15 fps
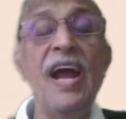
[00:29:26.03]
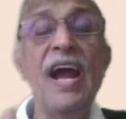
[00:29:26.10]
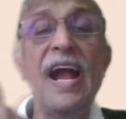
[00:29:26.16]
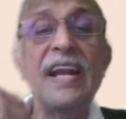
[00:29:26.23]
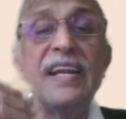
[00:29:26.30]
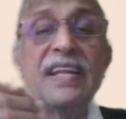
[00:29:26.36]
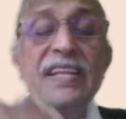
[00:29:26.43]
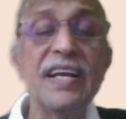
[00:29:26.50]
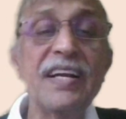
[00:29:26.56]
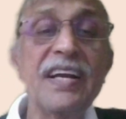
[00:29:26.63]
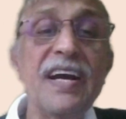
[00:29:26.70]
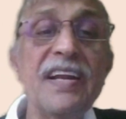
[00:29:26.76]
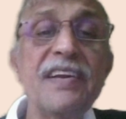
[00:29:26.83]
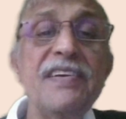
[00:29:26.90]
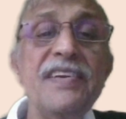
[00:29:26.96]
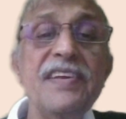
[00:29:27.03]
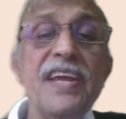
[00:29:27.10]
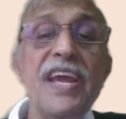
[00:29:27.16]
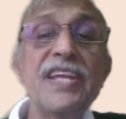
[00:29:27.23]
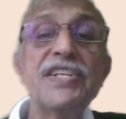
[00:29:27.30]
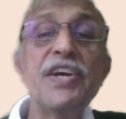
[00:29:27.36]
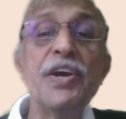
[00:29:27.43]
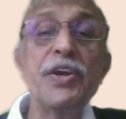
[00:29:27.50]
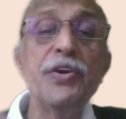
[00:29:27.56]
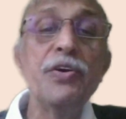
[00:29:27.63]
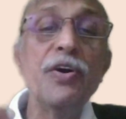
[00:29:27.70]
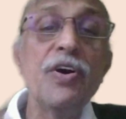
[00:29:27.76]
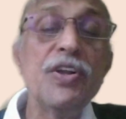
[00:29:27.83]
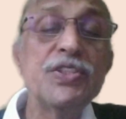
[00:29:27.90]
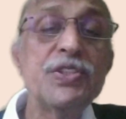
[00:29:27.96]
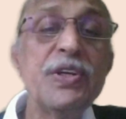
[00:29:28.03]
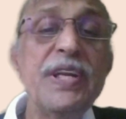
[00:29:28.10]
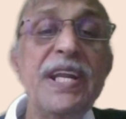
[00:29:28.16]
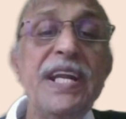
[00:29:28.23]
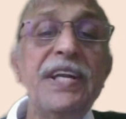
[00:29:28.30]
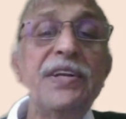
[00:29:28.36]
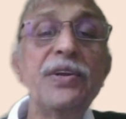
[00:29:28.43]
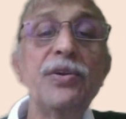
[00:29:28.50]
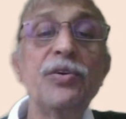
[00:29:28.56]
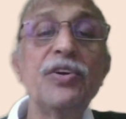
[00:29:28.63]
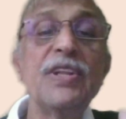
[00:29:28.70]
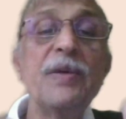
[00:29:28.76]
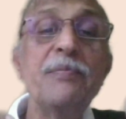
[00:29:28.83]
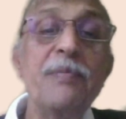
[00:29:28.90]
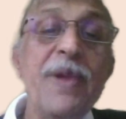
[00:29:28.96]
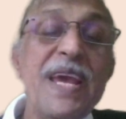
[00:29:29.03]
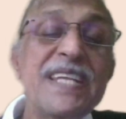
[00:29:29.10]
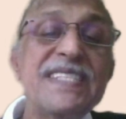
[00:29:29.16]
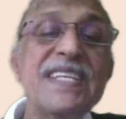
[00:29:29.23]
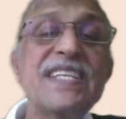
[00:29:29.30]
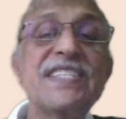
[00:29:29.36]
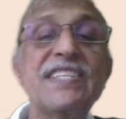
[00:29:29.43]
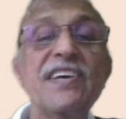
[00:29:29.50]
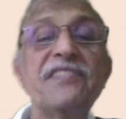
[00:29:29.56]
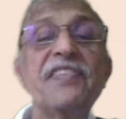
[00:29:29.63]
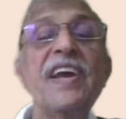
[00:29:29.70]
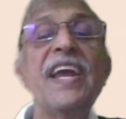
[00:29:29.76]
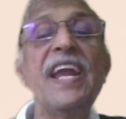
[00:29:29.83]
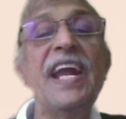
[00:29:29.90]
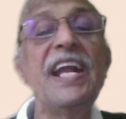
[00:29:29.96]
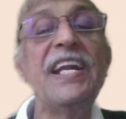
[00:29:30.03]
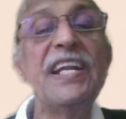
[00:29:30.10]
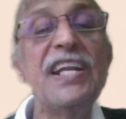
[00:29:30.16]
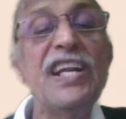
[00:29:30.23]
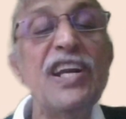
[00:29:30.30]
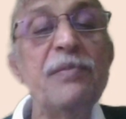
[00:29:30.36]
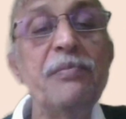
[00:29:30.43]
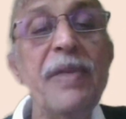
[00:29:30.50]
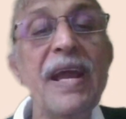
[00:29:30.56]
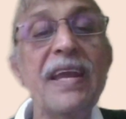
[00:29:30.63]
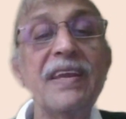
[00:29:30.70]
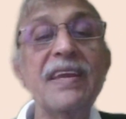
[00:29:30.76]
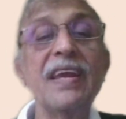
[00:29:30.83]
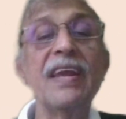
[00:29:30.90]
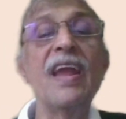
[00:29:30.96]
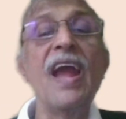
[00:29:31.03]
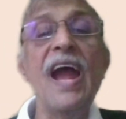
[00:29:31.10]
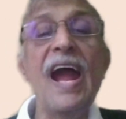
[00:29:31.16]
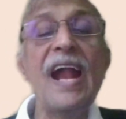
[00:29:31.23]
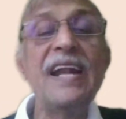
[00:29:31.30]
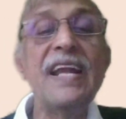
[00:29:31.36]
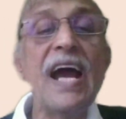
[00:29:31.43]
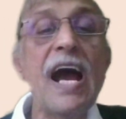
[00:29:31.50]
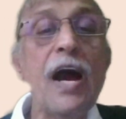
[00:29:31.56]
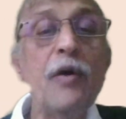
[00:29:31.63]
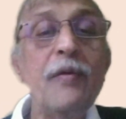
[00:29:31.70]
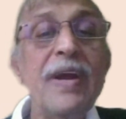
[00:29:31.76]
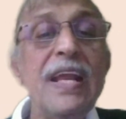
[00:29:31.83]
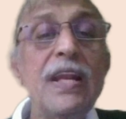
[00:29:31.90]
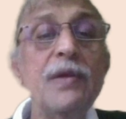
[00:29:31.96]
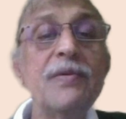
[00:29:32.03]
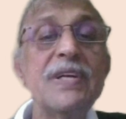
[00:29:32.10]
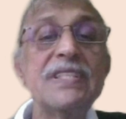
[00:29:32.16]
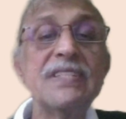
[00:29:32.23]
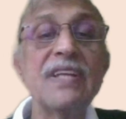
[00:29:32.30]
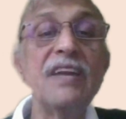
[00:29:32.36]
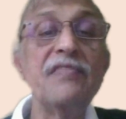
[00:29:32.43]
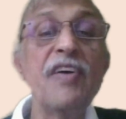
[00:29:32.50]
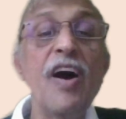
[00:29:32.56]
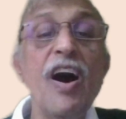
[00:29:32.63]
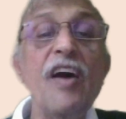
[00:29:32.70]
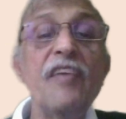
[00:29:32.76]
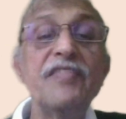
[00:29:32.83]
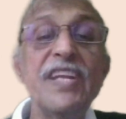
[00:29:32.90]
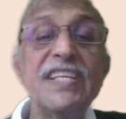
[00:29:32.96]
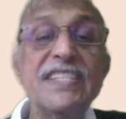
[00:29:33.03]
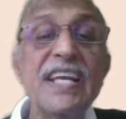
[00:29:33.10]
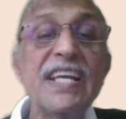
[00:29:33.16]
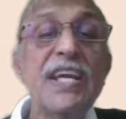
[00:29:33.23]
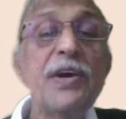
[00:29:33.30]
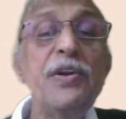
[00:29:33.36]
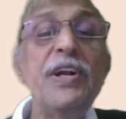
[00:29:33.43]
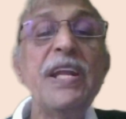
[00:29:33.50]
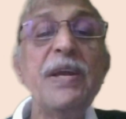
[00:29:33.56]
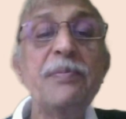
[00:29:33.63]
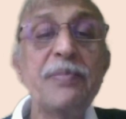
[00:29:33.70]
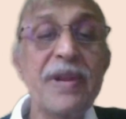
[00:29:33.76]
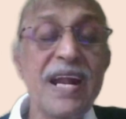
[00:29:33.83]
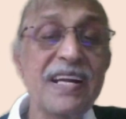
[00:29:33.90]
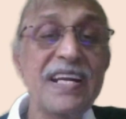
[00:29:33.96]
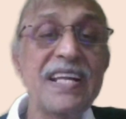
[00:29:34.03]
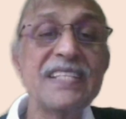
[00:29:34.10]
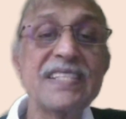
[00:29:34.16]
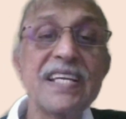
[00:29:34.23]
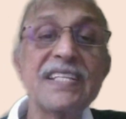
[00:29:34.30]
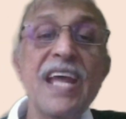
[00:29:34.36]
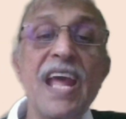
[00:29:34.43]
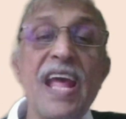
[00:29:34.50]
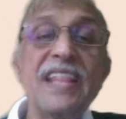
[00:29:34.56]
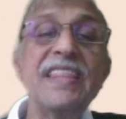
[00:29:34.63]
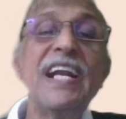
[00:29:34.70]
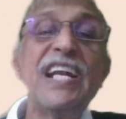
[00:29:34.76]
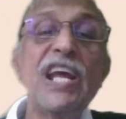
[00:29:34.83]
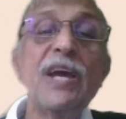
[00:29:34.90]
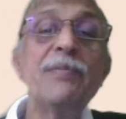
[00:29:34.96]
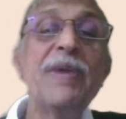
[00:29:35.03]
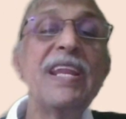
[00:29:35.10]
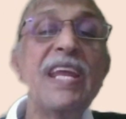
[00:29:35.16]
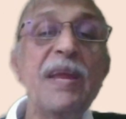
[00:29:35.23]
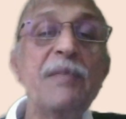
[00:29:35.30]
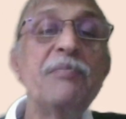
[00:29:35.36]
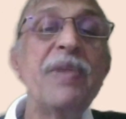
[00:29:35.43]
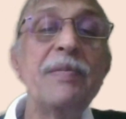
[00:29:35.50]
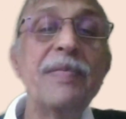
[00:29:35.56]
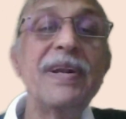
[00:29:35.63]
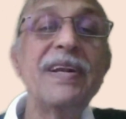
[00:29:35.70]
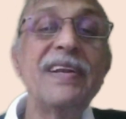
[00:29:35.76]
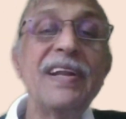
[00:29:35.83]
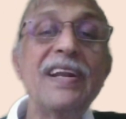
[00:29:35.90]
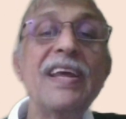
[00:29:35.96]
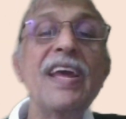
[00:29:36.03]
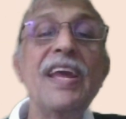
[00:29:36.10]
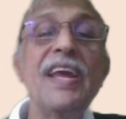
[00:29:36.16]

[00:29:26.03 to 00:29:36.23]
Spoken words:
And in the current age, you also need to know the basics of internet banking and avail yourself of the security practices that have been implemented